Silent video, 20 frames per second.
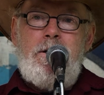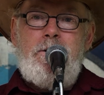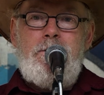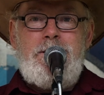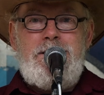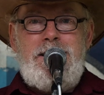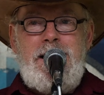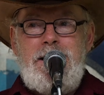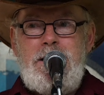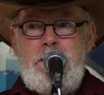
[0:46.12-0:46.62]
who
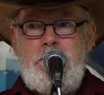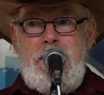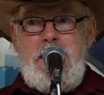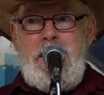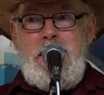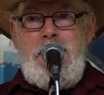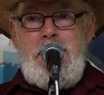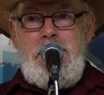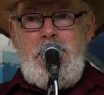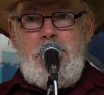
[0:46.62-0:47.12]
sense me
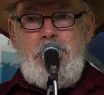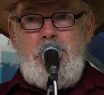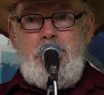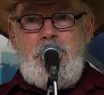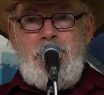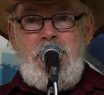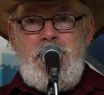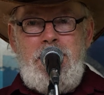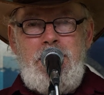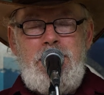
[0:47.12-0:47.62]
near them,
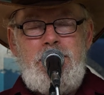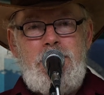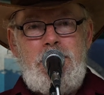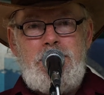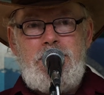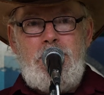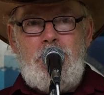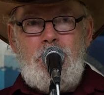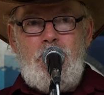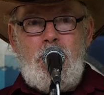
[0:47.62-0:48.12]

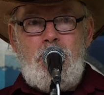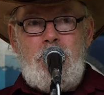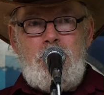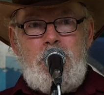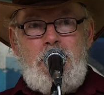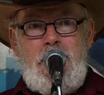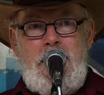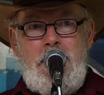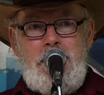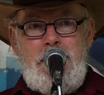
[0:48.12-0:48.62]
just a wolf
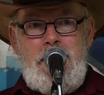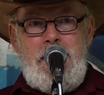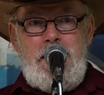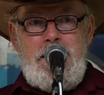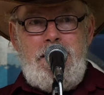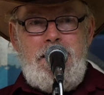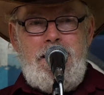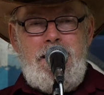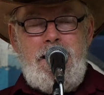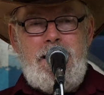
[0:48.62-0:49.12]
prowling
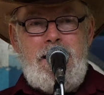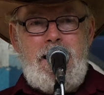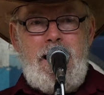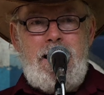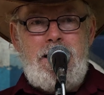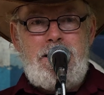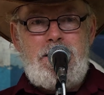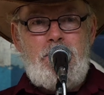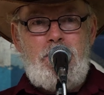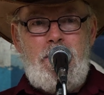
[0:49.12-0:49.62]
in
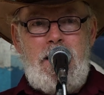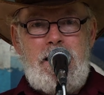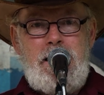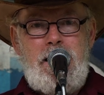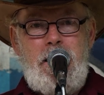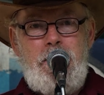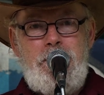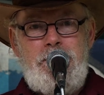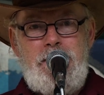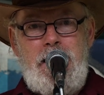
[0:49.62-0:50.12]
castaway
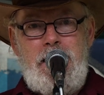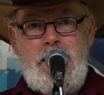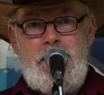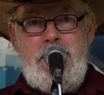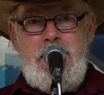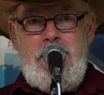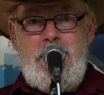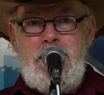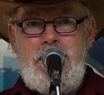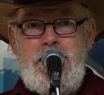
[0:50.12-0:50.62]
clothing,
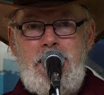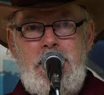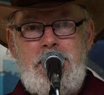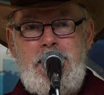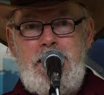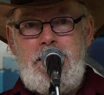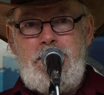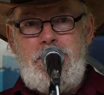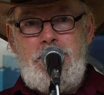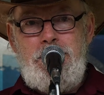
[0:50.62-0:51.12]

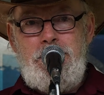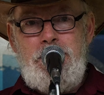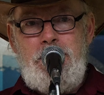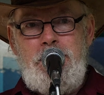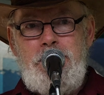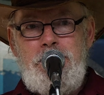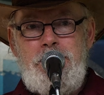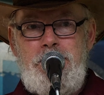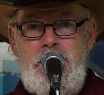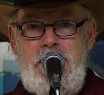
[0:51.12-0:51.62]
nothing to
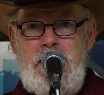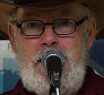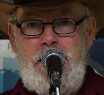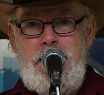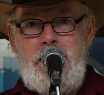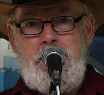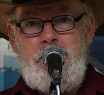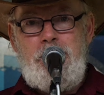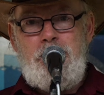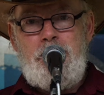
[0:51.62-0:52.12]

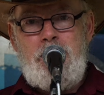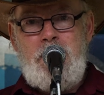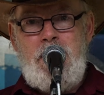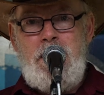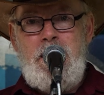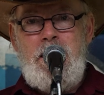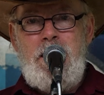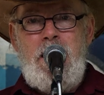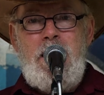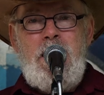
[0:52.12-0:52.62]
fear.
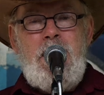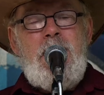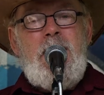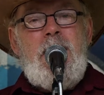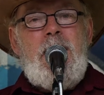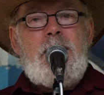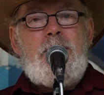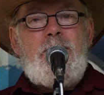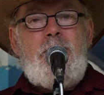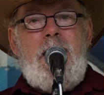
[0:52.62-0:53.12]

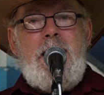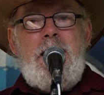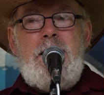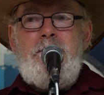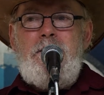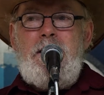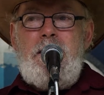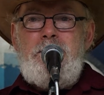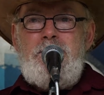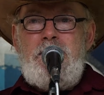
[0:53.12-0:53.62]
A
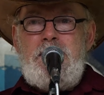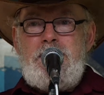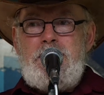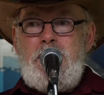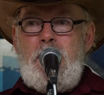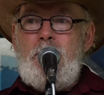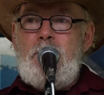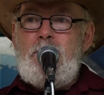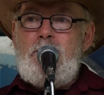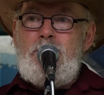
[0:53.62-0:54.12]
craving for
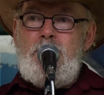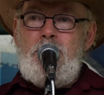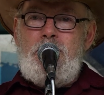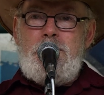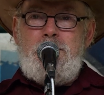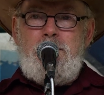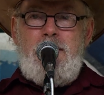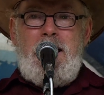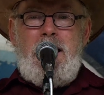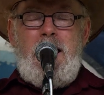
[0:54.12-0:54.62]
salt
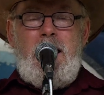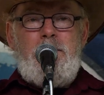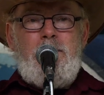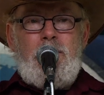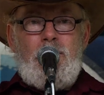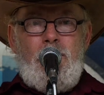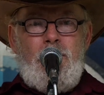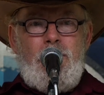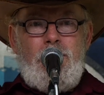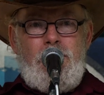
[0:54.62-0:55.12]
draws me
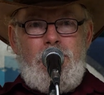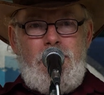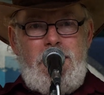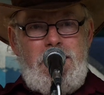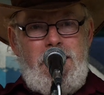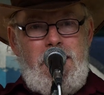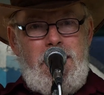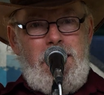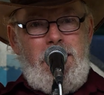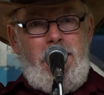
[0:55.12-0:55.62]
up
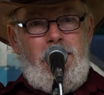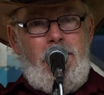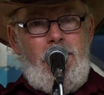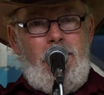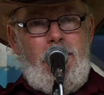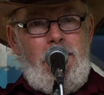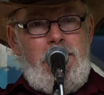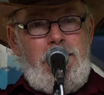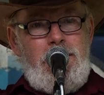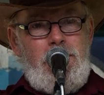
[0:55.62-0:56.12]
concrete
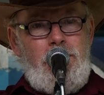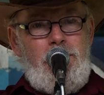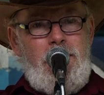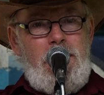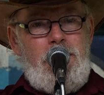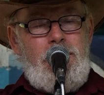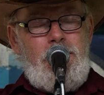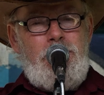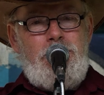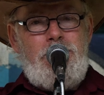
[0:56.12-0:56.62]
incline to
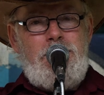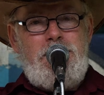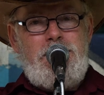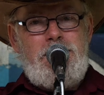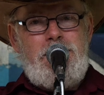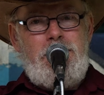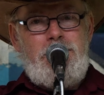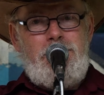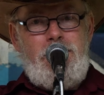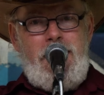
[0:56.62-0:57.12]
where
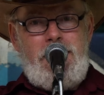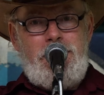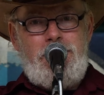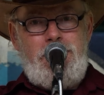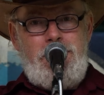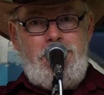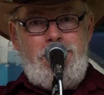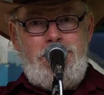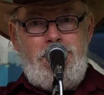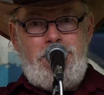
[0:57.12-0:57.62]
tourist
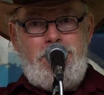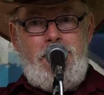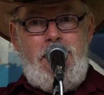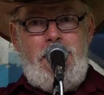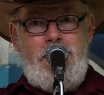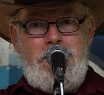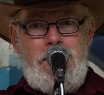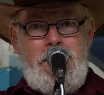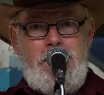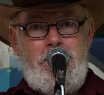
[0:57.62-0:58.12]
attractions
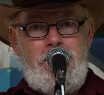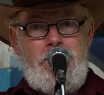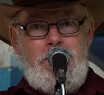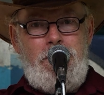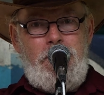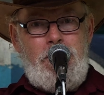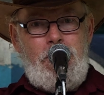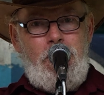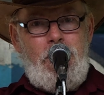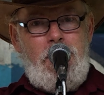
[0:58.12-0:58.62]
crowd in
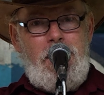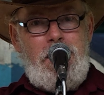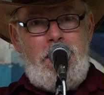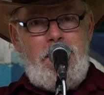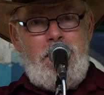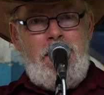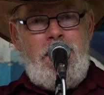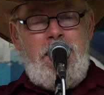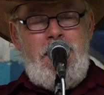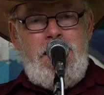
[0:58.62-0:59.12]
for a
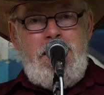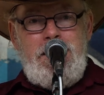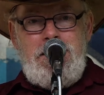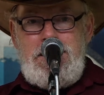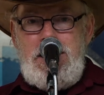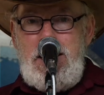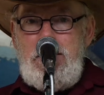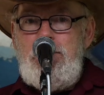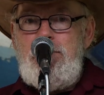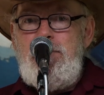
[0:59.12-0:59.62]
dollar.
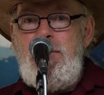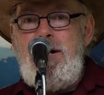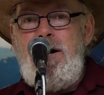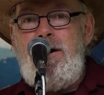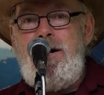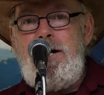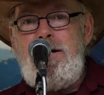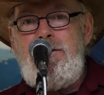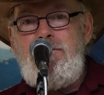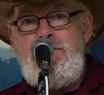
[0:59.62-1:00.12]
Step
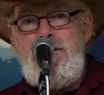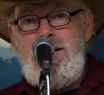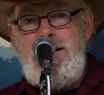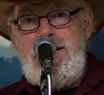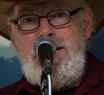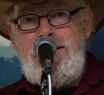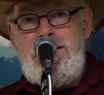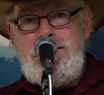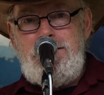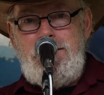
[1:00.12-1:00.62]
behind
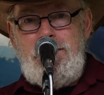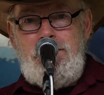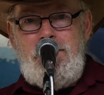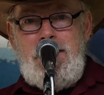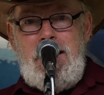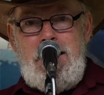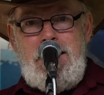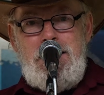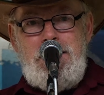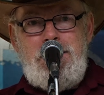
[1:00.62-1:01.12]
tree to
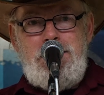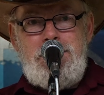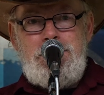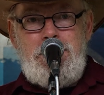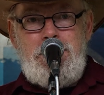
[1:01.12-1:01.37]
survey the